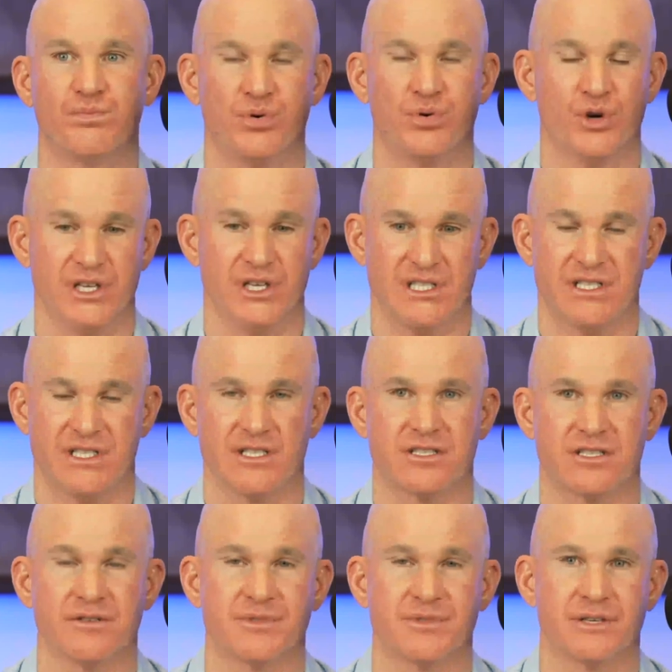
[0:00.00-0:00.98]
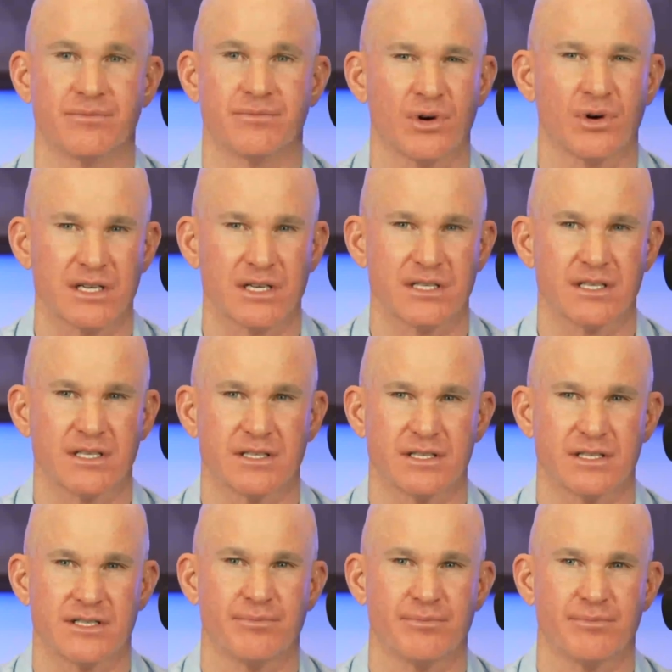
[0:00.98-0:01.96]
put systems and
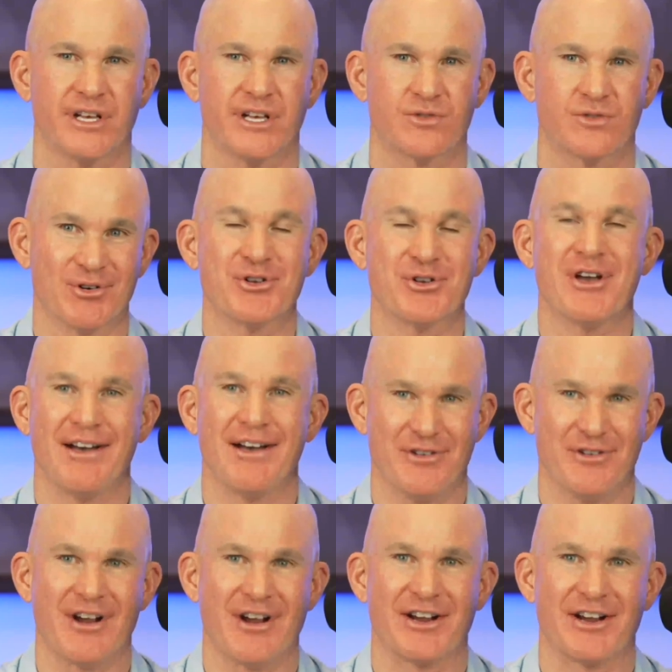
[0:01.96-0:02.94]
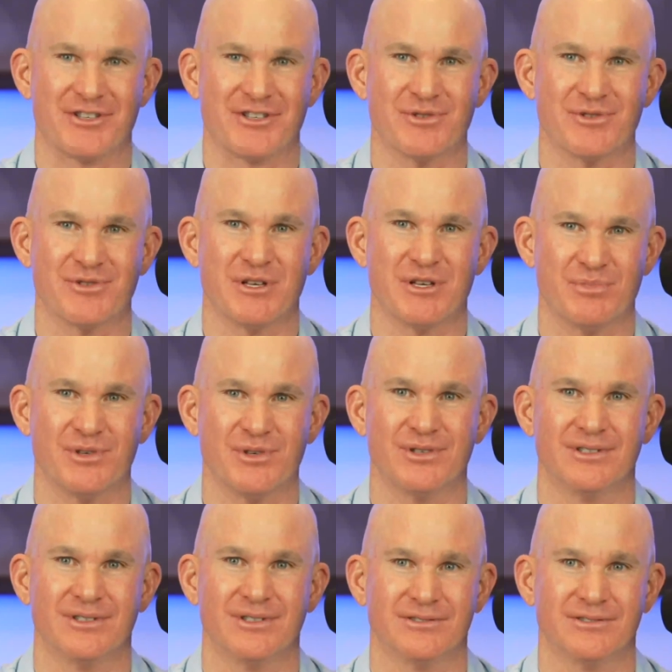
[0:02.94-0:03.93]
processes in place where you have interaction with
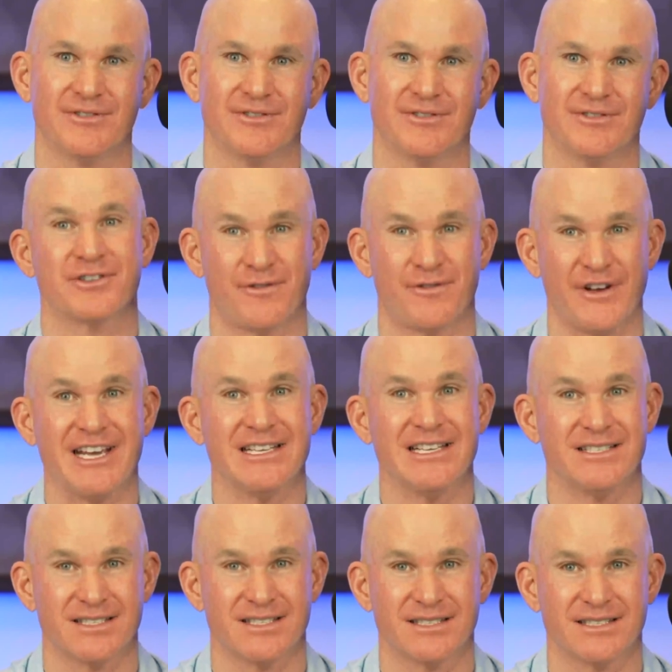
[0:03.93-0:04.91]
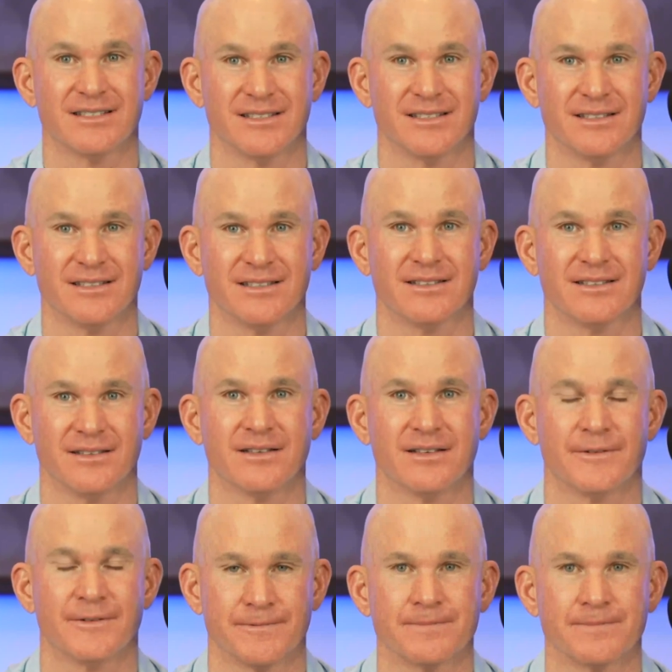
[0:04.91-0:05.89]
people face to face.
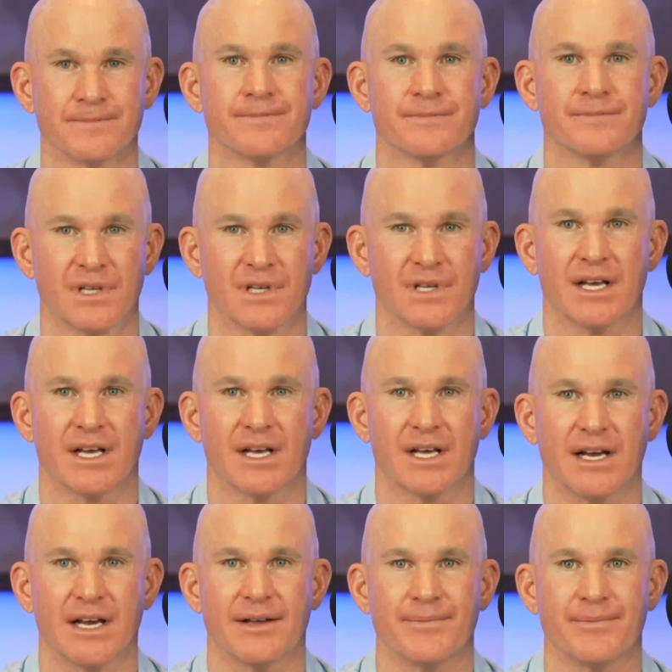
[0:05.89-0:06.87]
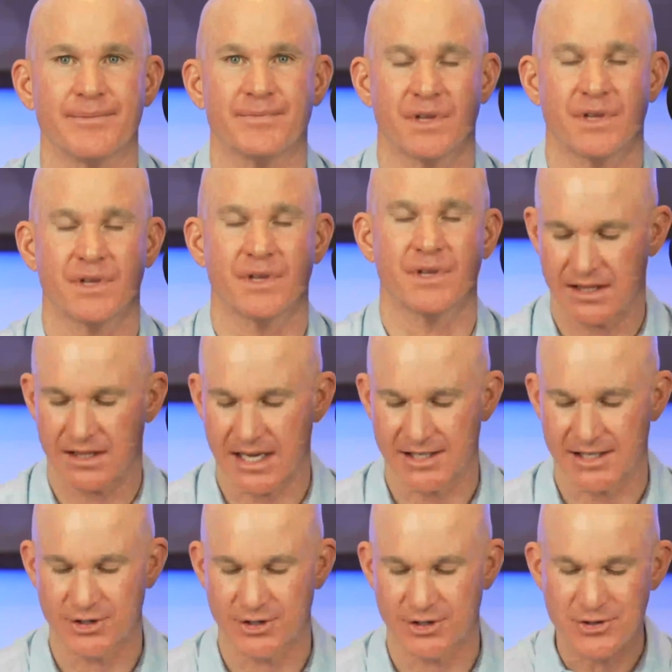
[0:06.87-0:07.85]
I like that. I like
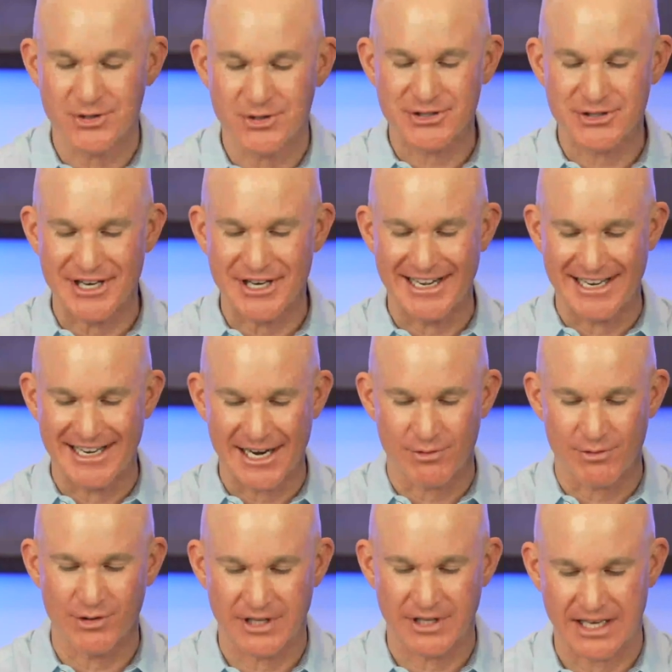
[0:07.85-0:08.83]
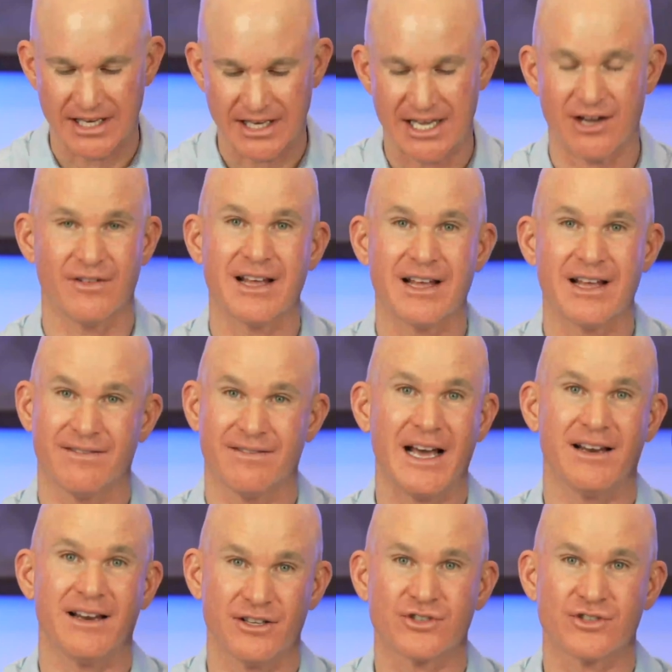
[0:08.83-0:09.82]
that. Social stunning. I wrote that down.
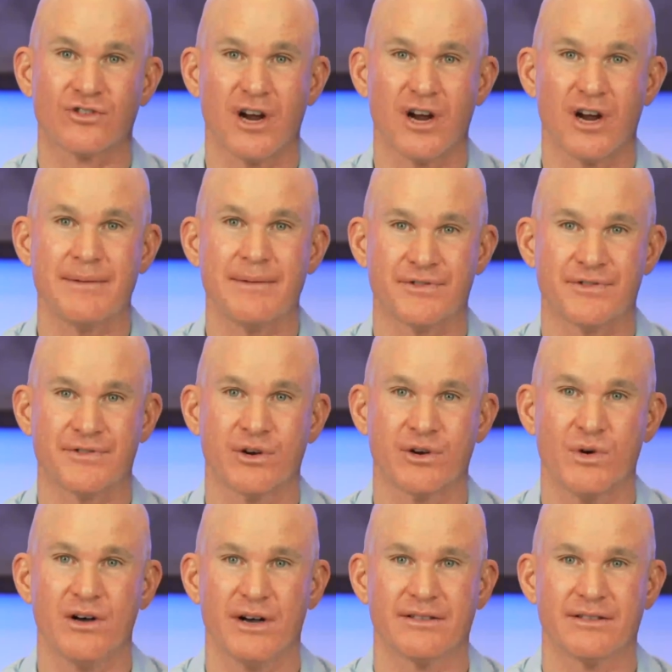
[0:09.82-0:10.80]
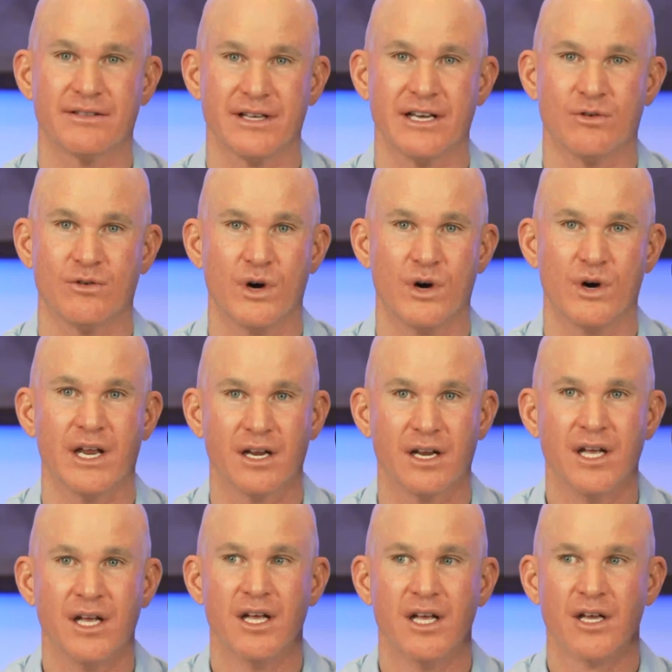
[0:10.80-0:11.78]
That describes very well, I think, what
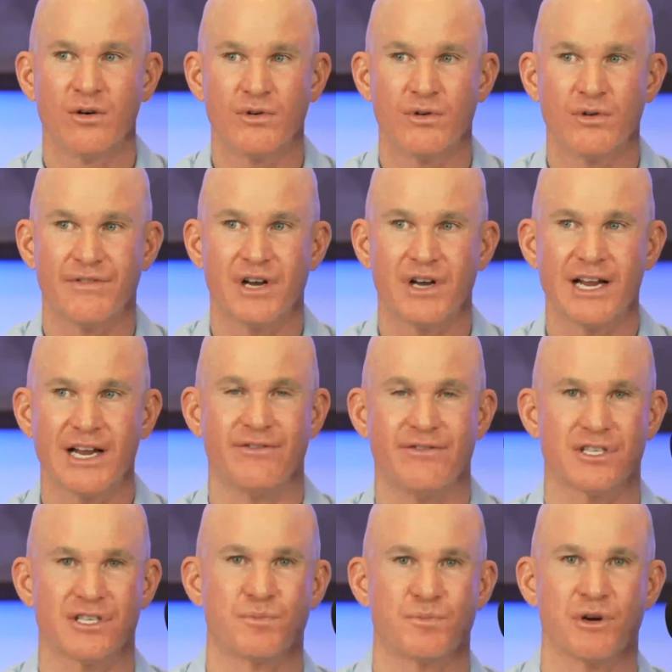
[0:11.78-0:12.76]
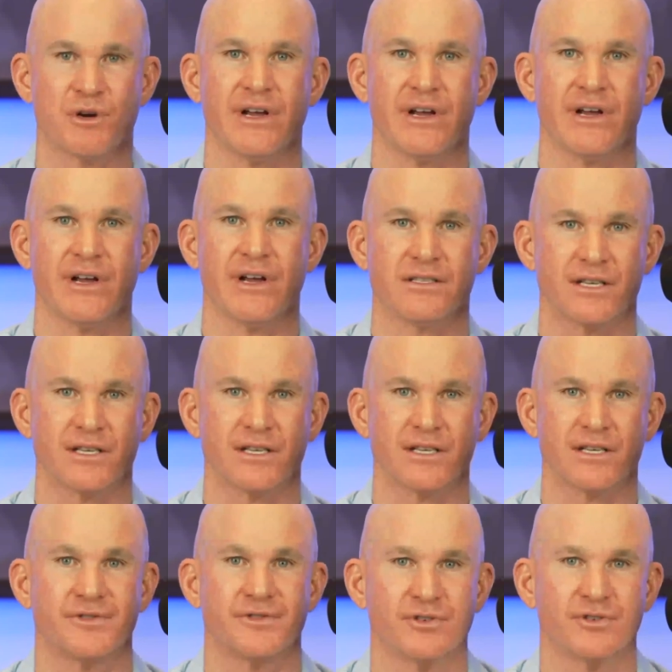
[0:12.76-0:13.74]
we've kind of experienced these
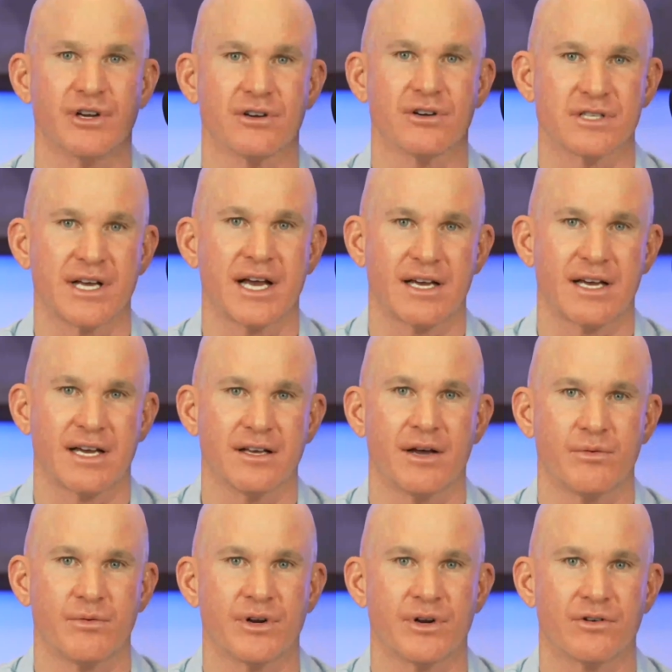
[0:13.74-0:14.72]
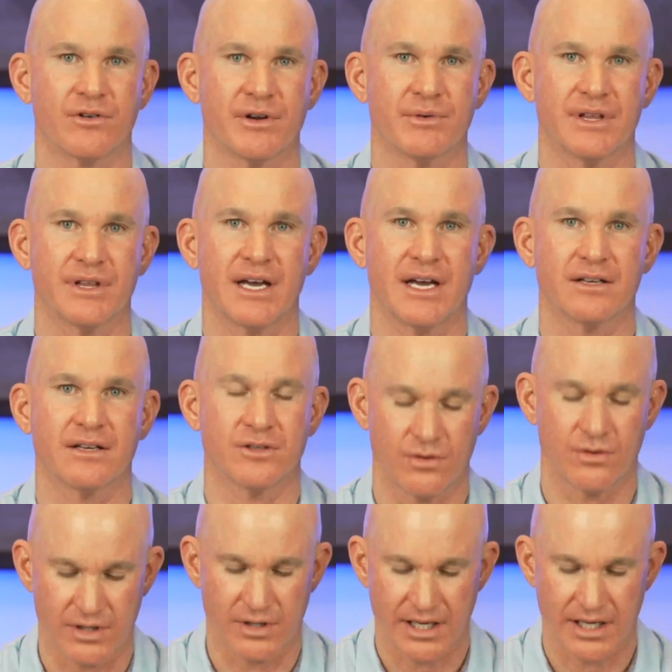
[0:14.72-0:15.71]
last few years. I would agree with that
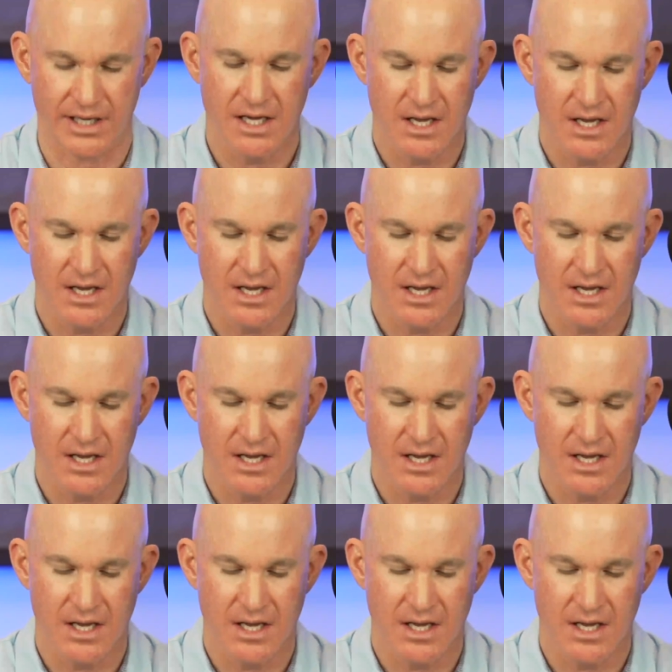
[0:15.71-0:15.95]
totally.